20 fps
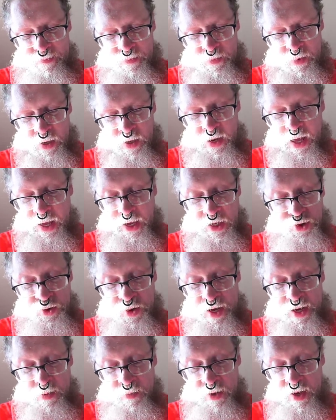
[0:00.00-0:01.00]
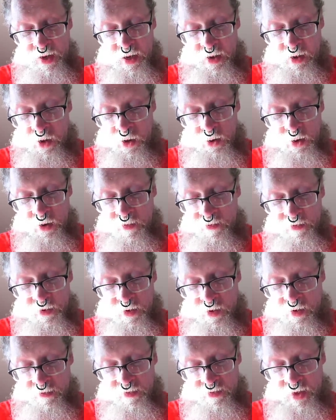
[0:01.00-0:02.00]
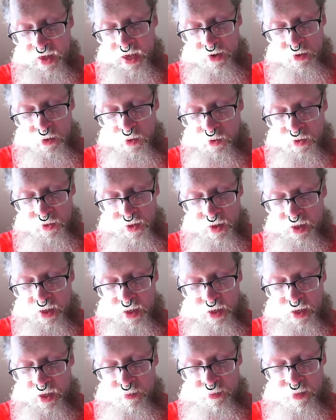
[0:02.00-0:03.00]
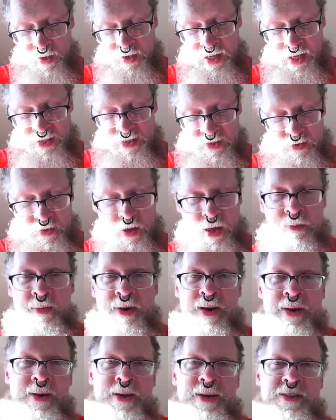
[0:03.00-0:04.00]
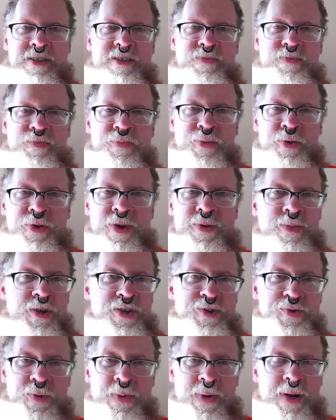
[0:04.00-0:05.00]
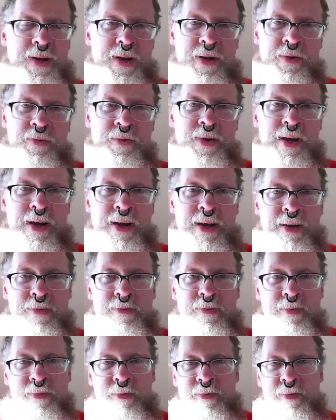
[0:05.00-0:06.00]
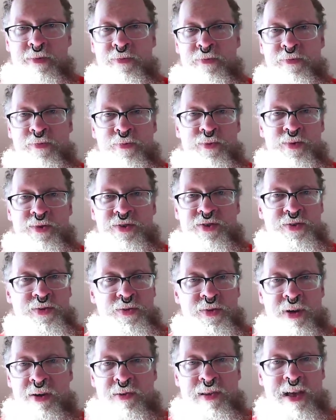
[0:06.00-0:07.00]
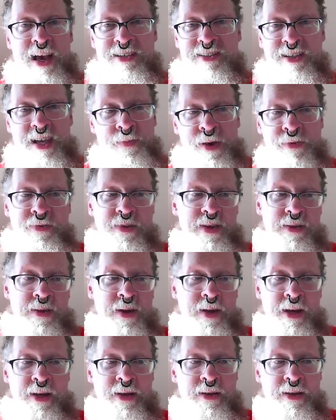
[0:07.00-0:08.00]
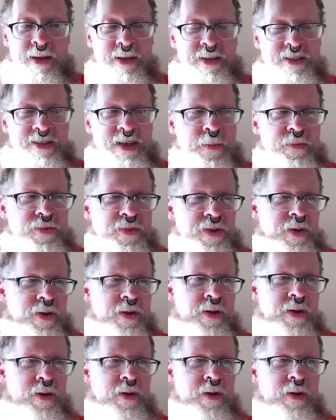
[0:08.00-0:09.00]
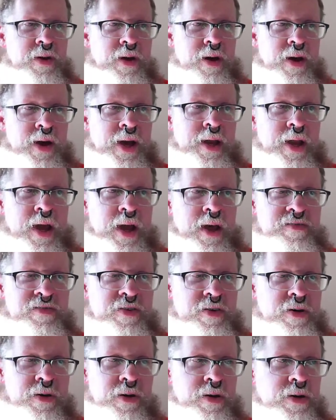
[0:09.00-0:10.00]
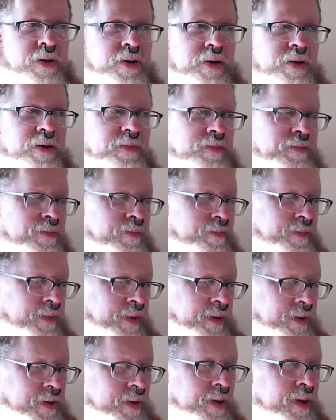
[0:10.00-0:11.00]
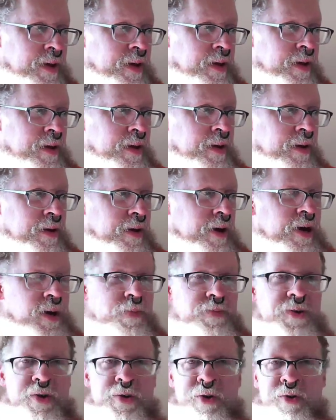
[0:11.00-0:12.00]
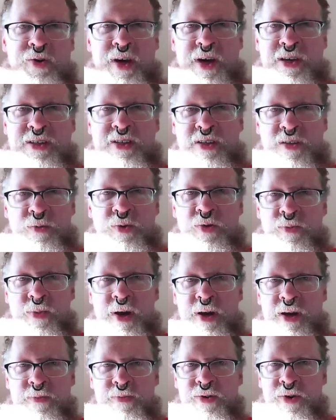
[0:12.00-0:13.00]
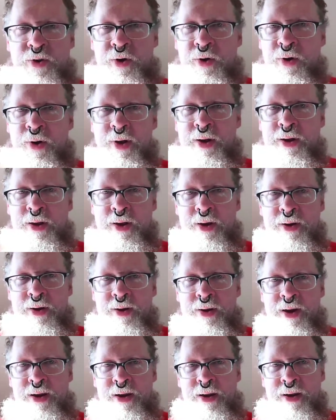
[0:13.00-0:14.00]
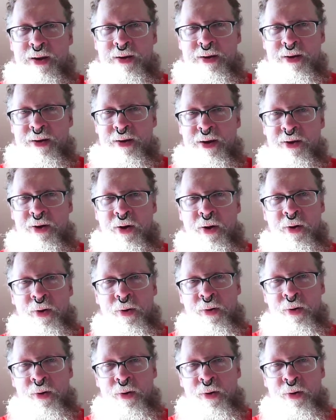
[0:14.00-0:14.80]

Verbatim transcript: and I could try to make a go of of that whole thing again. But that's, I mean, it's pretty much repeating what I was there last time. Everything it, except I'd have a, a, a computer desk to put my computer on, and and you know.